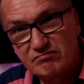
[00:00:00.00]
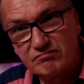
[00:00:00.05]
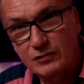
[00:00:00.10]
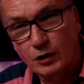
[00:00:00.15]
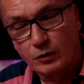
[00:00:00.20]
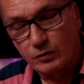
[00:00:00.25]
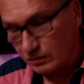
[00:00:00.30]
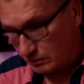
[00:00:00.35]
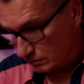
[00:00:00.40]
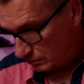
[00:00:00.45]

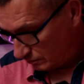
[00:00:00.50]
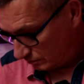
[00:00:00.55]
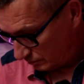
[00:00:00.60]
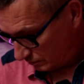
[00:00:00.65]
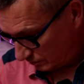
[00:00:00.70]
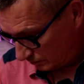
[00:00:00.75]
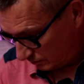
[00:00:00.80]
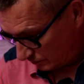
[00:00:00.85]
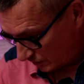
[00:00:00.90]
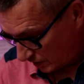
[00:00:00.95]
no.
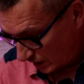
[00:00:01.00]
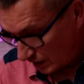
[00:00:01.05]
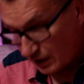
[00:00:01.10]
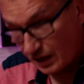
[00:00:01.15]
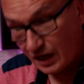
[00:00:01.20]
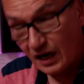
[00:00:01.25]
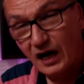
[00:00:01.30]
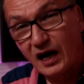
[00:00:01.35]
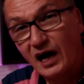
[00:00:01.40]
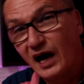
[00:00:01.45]

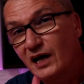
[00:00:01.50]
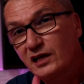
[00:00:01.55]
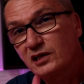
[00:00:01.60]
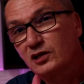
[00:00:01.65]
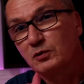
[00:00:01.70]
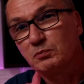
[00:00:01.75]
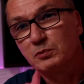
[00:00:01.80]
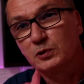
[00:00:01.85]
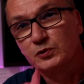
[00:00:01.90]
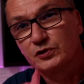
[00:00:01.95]

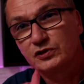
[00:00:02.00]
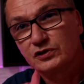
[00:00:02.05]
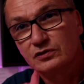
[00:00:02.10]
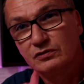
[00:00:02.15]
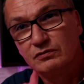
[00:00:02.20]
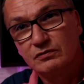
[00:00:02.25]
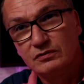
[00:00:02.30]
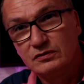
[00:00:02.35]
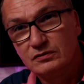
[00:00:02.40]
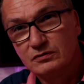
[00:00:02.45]
Hiking boots,
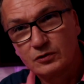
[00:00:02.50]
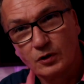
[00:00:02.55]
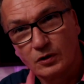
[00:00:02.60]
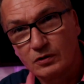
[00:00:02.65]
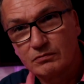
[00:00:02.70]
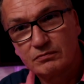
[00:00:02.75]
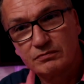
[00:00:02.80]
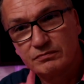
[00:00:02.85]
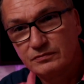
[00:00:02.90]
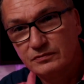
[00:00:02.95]

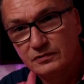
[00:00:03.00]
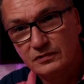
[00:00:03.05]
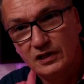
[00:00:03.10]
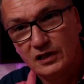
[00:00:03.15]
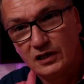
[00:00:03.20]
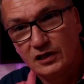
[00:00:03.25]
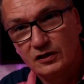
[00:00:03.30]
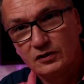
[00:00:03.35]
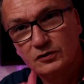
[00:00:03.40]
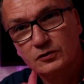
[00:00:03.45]
no.
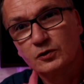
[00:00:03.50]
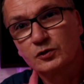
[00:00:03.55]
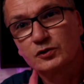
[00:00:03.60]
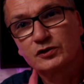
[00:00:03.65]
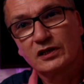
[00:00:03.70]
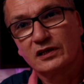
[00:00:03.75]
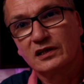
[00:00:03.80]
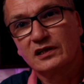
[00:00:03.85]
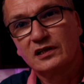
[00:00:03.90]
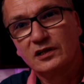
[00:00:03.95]

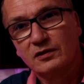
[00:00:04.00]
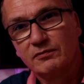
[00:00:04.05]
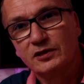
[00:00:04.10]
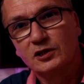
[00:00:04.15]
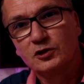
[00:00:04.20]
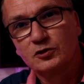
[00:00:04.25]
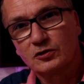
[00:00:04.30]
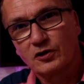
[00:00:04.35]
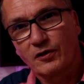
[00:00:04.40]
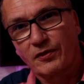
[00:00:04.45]
Those are
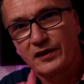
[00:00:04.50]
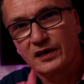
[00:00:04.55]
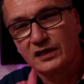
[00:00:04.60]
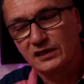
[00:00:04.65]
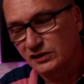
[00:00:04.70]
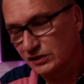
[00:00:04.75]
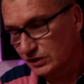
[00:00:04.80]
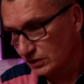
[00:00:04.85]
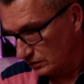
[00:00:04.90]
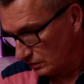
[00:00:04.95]
individual
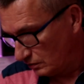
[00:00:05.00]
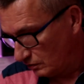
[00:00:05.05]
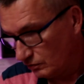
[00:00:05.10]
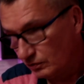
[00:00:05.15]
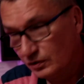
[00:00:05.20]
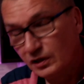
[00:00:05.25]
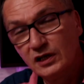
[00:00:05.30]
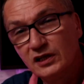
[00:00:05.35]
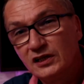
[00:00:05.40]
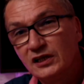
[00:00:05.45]
things.
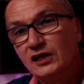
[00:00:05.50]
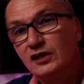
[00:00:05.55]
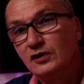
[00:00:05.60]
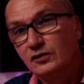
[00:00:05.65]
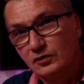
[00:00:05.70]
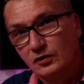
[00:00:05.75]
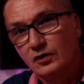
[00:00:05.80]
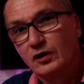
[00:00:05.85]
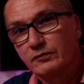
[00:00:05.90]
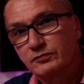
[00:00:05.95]

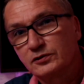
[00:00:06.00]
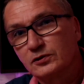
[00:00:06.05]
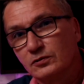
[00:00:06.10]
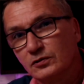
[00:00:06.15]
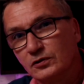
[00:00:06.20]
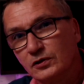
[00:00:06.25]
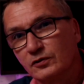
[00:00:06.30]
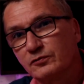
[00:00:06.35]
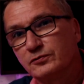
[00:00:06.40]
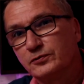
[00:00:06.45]
You have to
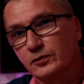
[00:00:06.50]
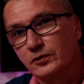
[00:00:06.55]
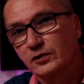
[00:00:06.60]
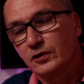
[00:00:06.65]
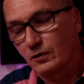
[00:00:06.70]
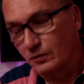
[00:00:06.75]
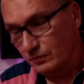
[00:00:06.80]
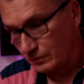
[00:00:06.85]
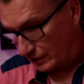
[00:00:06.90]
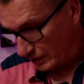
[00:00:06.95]
look for
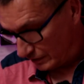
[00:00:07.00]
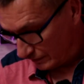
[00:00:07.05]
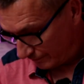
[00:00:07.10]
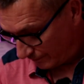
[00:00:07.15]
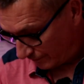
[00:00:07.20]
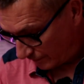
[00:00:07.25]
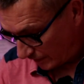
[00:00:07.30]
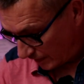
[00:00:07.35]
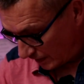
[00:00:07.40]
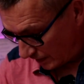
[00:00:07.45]
your own.
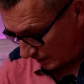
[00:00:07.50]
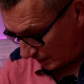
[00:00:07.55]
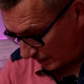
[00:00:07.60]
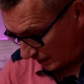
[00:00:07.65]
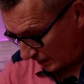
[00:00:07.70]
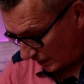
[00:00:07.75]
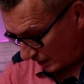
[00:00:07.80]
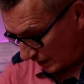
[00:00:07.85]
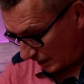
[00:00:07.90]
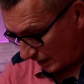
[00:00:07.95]

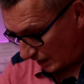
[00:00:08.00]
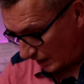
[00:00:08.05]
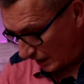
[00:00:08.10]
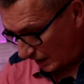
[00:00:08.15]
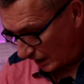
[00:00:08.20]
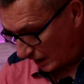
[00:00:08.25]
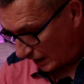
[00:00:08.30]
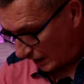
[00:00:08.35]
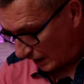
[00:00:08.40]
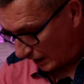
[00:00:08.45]

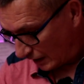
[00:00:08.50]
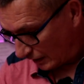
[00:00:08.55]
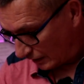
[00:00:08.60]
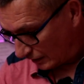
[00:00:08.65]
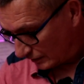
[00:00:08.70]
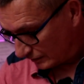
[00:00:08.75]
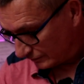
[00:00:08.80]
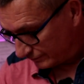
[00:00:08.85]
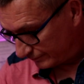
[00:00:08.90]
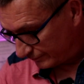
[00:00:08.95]
And
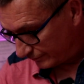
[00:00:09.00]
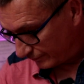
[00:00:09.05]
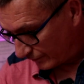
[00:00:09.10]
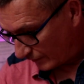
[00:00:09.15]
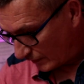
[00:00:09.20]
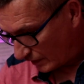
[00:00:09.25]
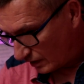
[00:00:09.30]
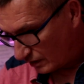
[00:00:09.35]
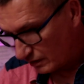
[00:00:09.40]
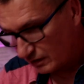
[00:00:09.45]

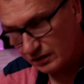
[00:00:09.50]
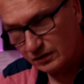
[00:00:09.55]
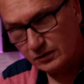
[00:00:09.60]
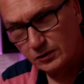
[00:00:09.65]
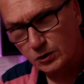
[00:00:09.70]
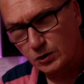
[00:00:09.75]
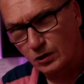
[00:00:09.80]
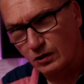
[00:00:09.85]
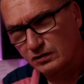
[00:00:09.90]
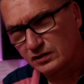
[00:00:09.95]

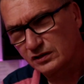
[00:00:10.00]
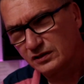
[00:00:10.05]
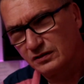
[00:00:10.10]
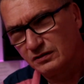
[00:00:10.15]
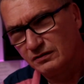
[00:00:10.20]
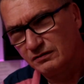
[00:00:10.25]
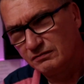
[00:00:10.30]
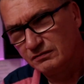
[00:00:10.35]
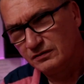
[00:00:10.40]
Crocs.